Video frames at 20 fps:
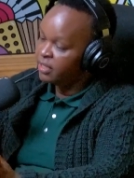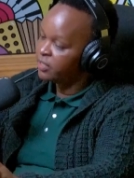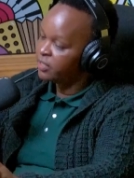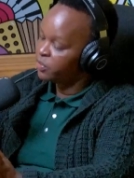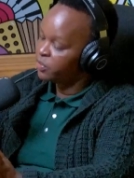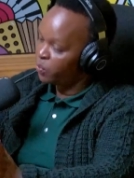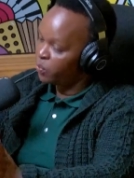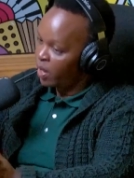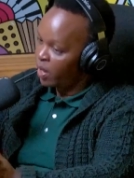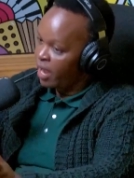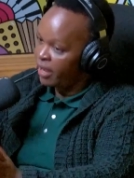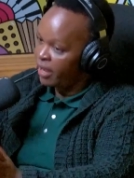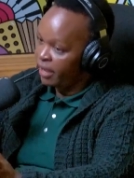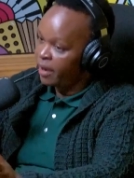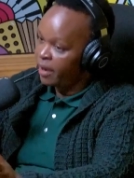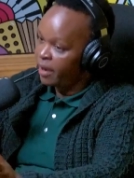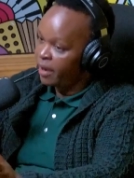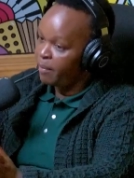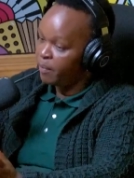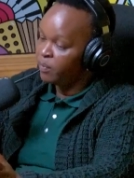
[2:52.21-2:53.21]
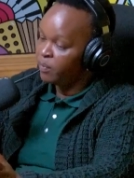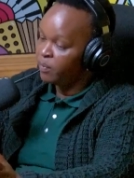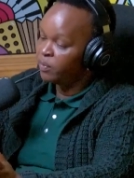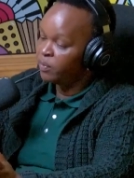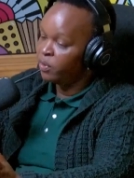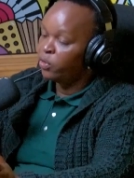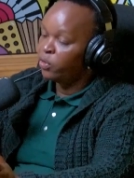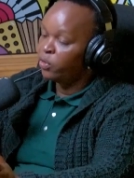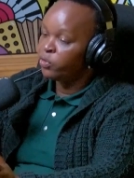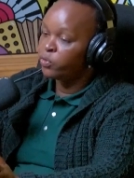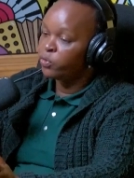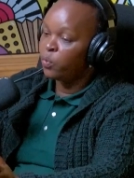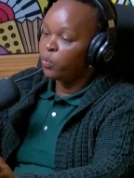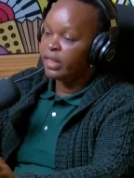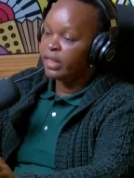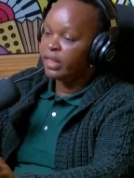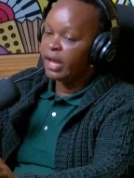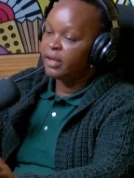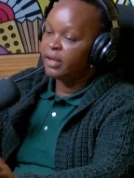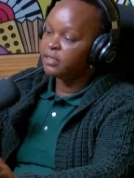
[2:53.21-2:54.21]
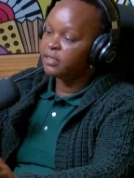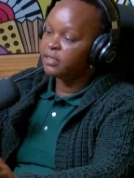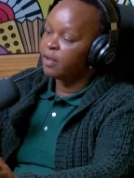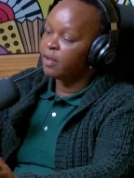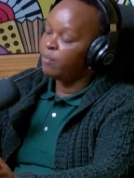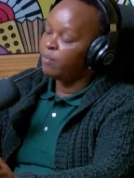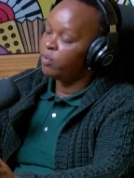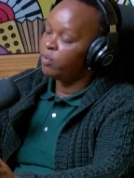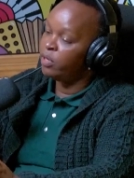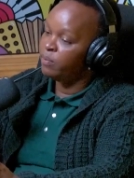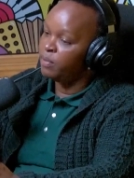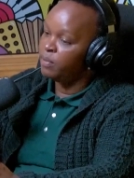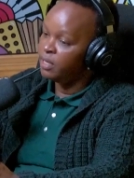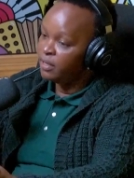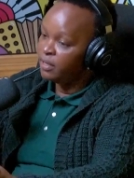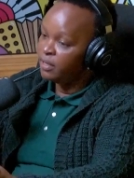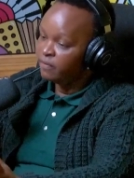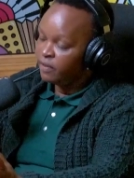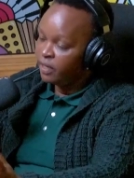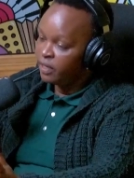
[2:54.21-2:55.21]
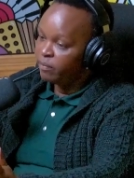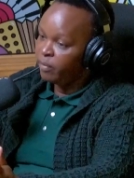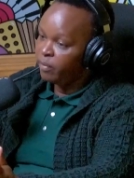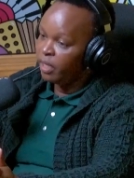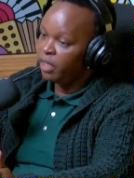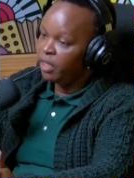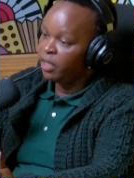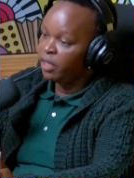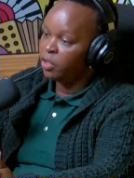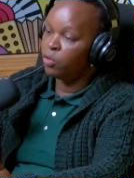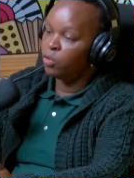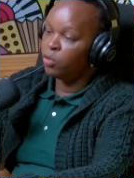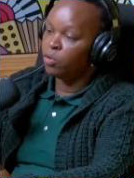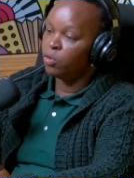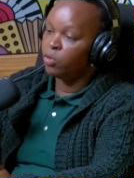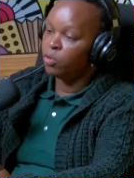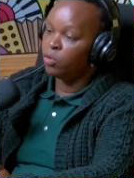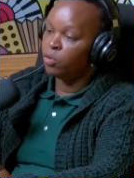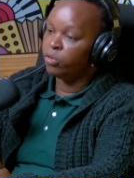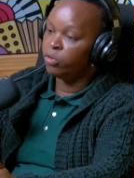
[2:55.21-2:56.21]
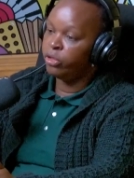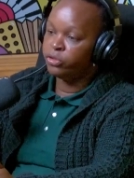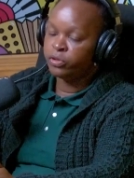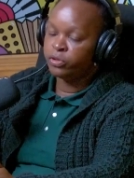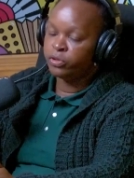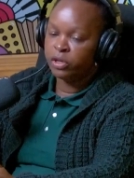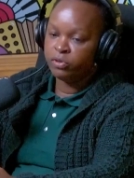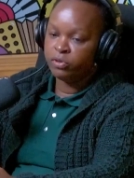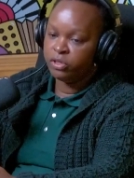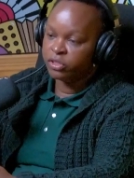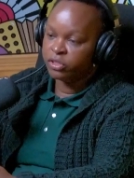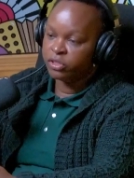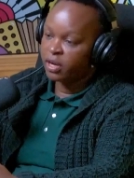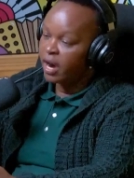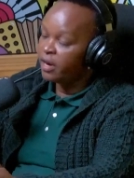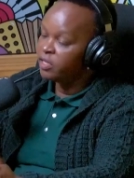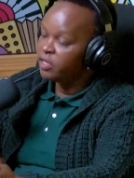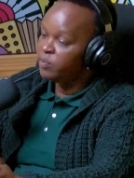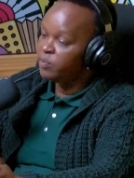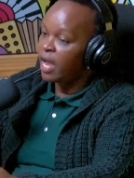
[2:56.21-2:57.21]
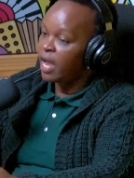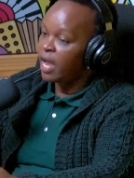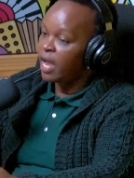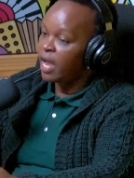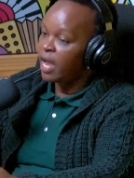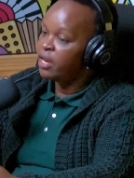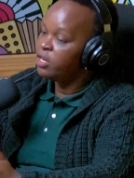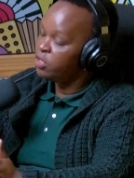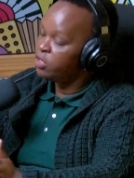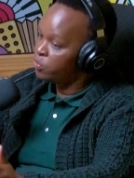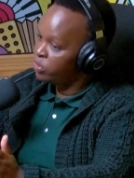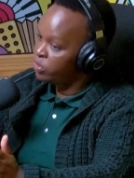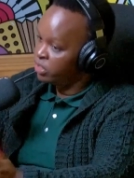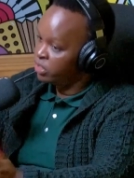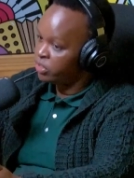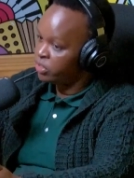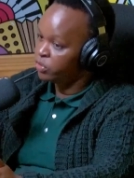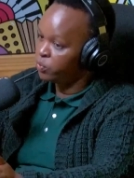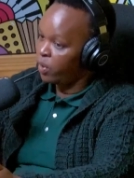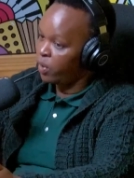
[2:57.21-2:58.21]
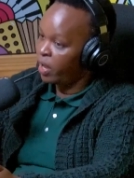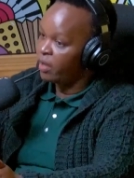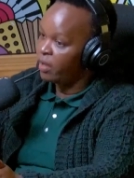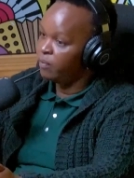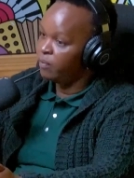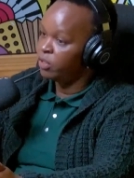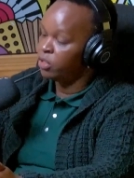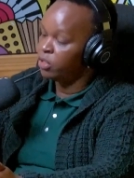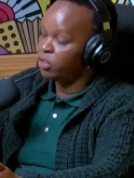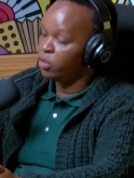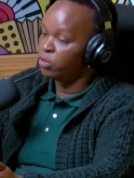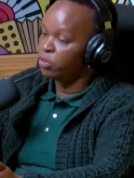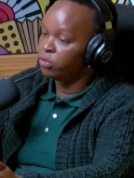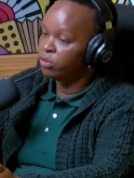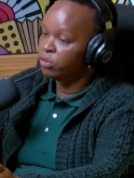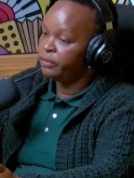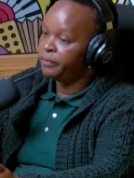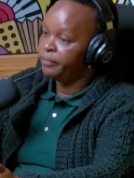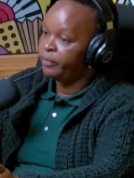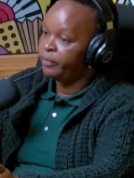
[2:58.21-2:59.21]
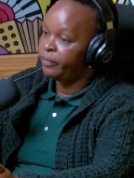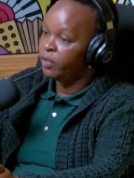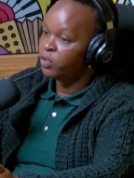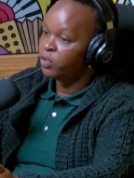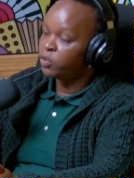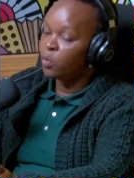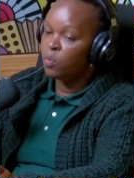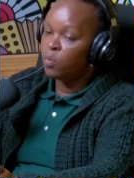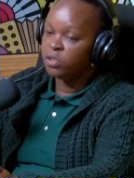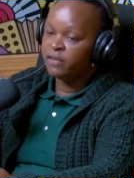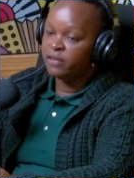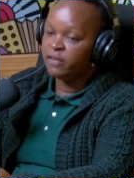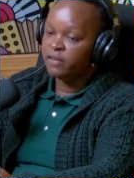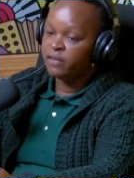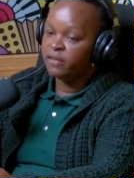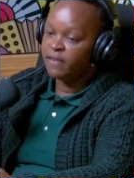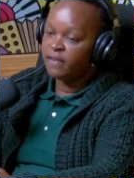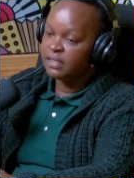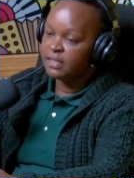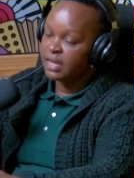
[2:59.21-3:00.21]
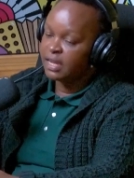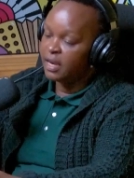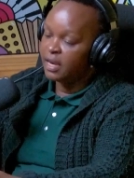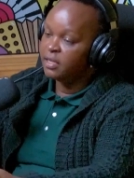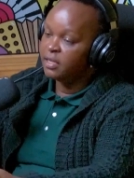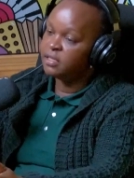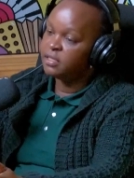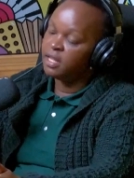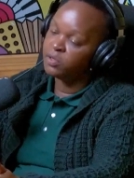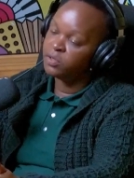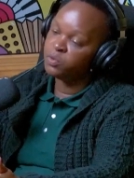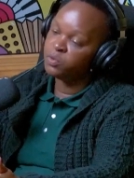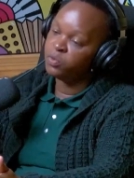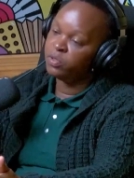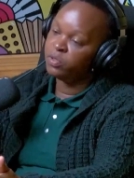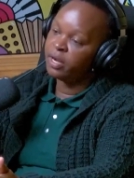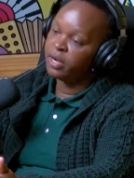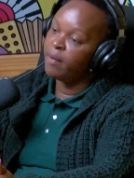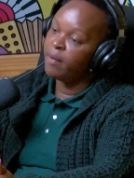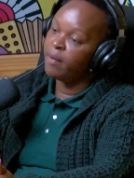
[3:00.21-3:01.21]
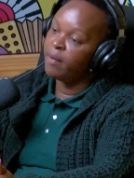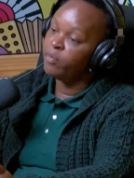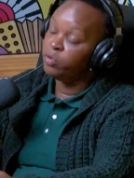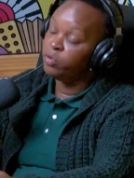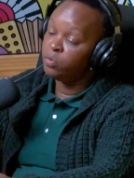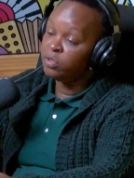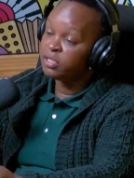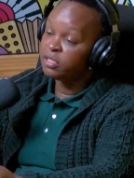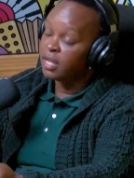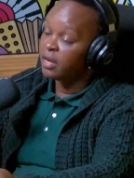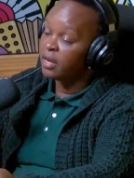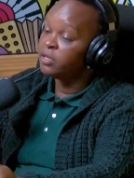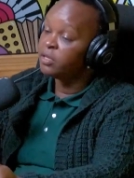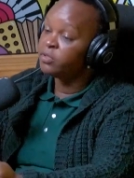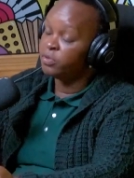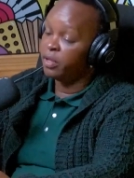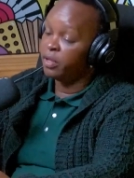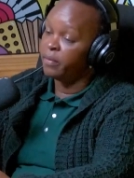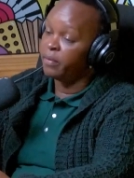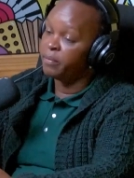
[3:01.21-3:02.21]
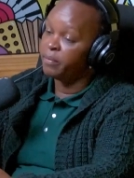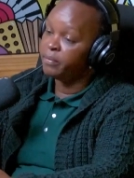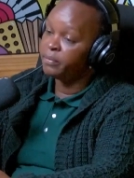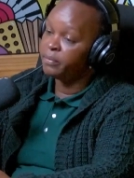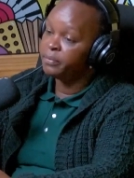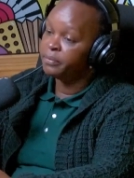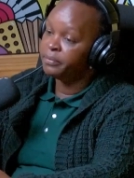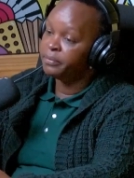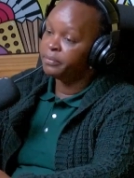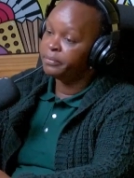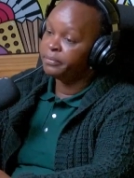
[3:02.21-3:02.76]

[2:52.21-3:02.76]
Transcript: This is where I am. Mm-hmm. So whether somebody believed in me or they tried to discourage me, I knew this is where I belong. Okay. So whatever challenges that would come, you would stand to them.